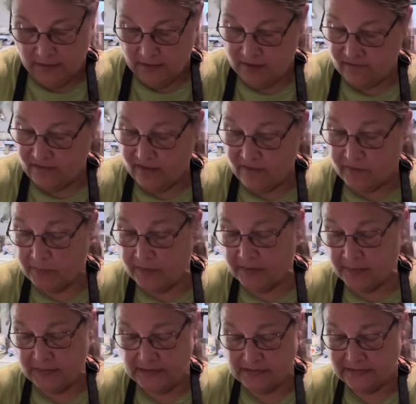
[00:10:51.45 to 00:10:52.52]
And if I have a
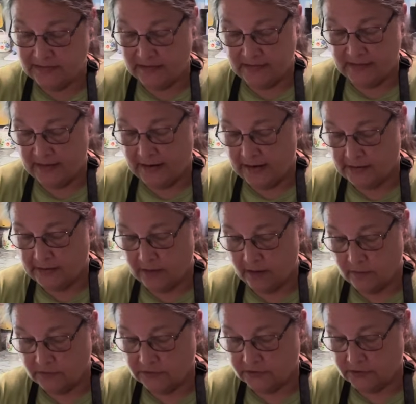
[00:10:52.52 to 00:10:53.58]
big piece like that, I can
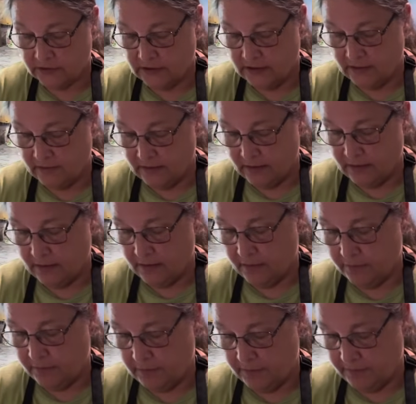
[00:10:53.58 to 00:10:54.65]
always just cut that
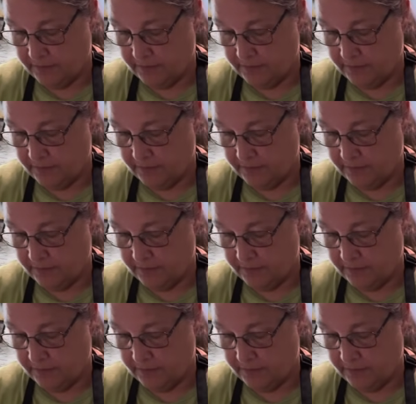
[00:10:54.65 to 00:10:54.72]
down.